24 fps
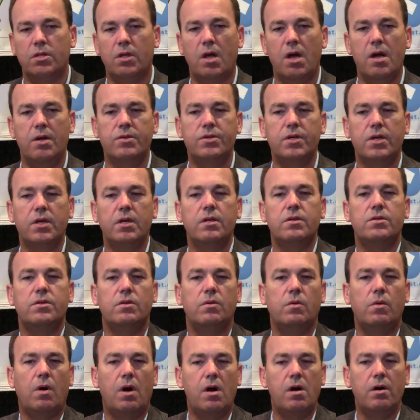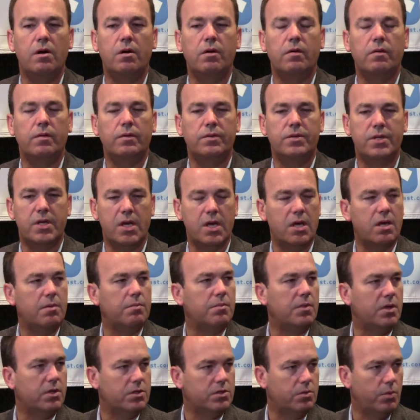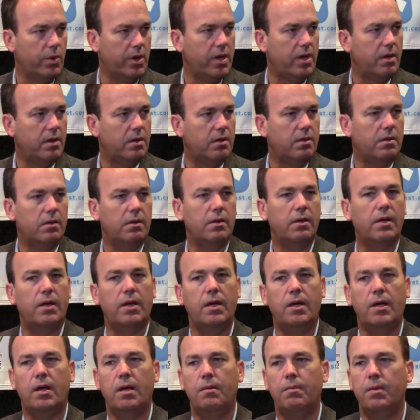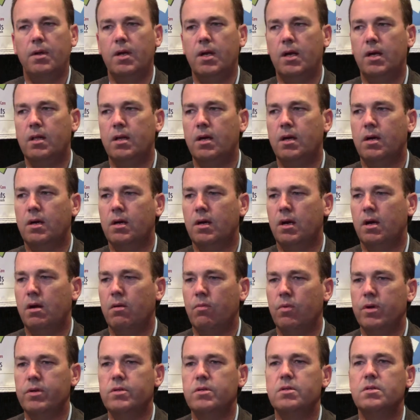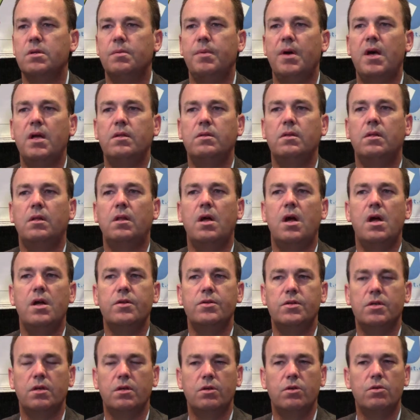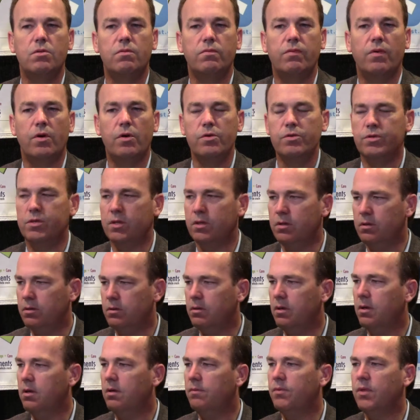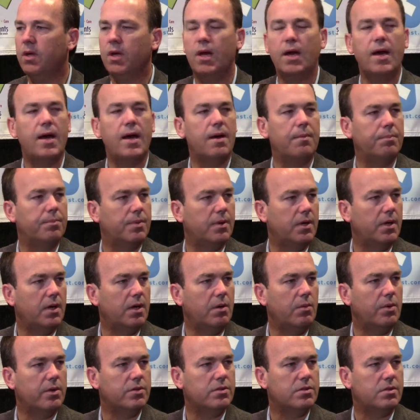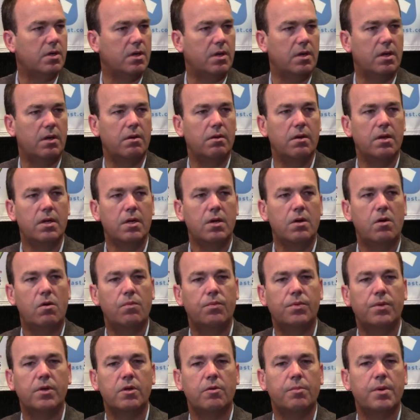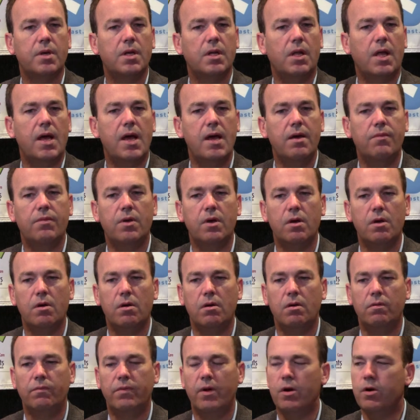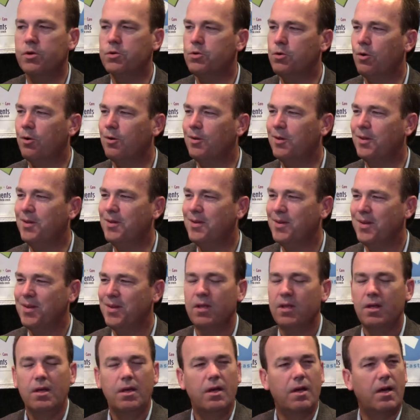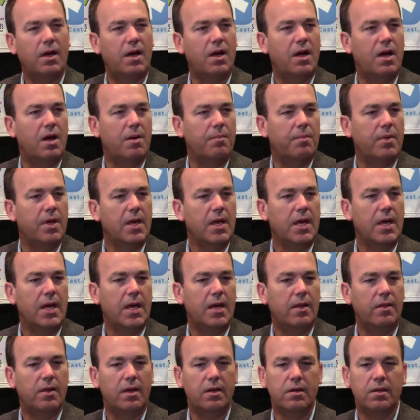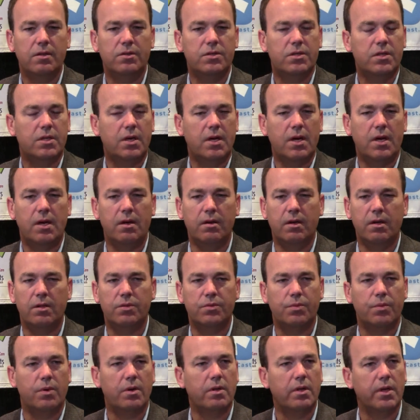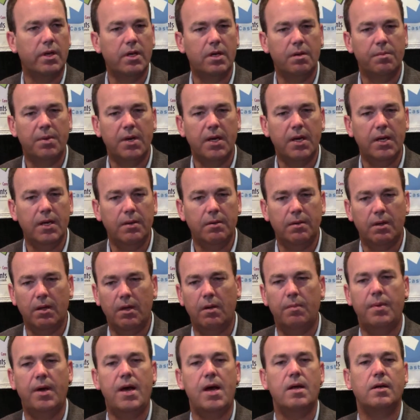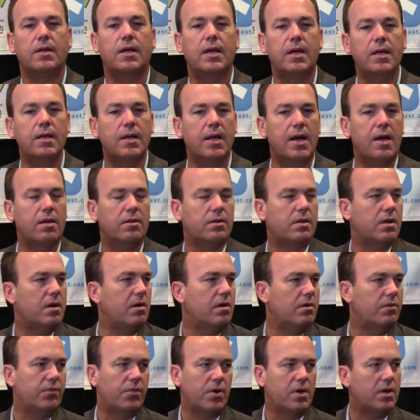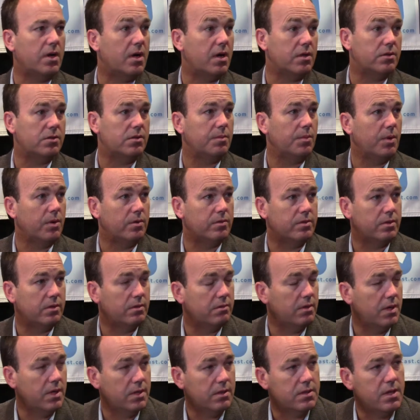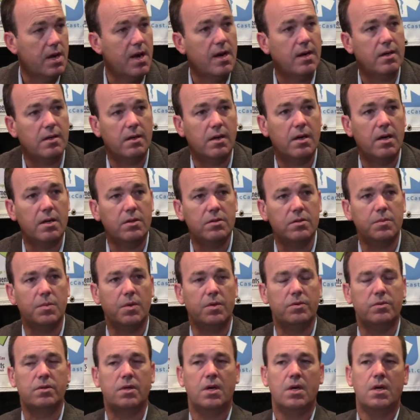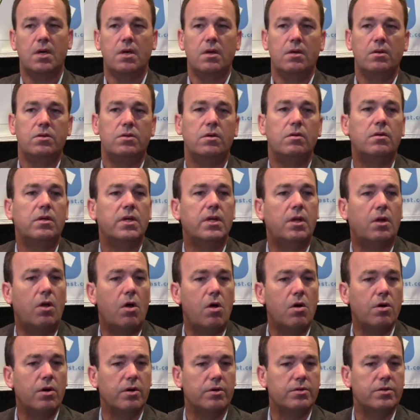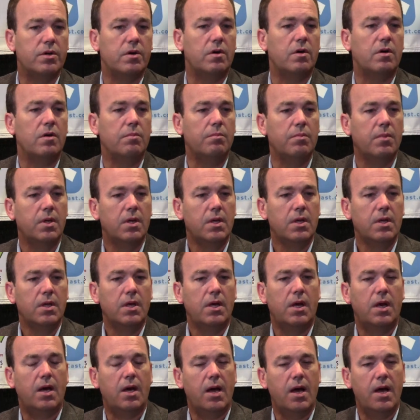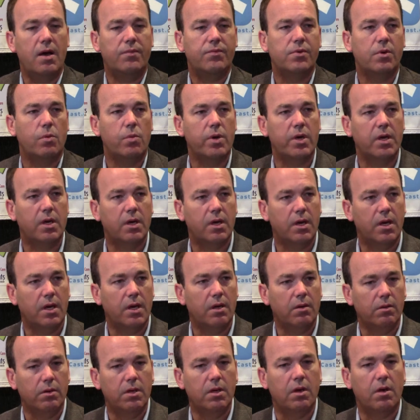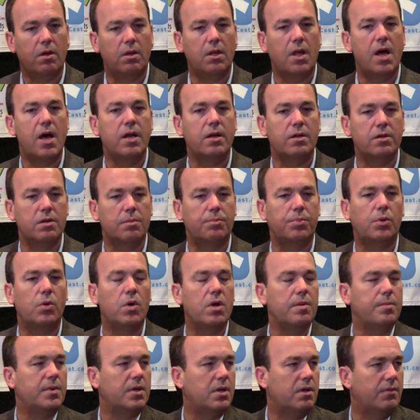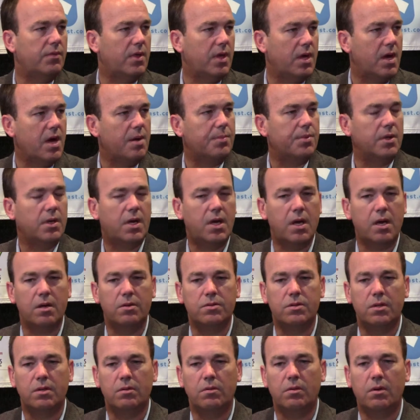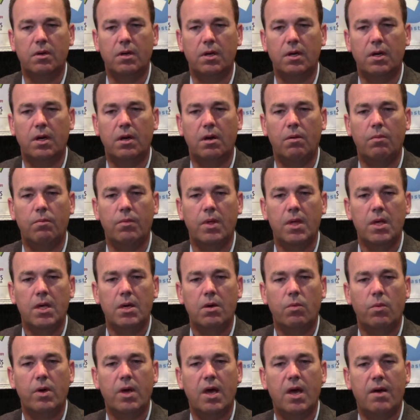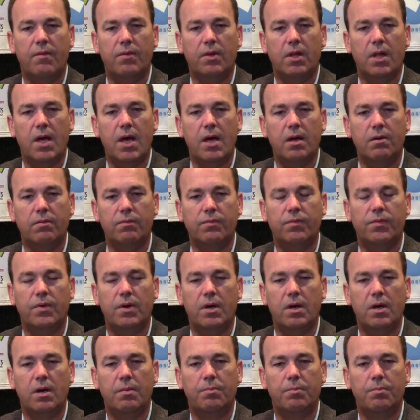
launching it to our team this week. Um, and I think uh, Rich is about to launch a new version of the app, uh, which uh, hopefully will be live here very shortly. Um, and then it's uh, it's really going to be about getting out there in front of customers and, and talking to customers. Certainly longer term, uh, after we get a, you know a lot of deployment of the application, uh, we have a lot of uh,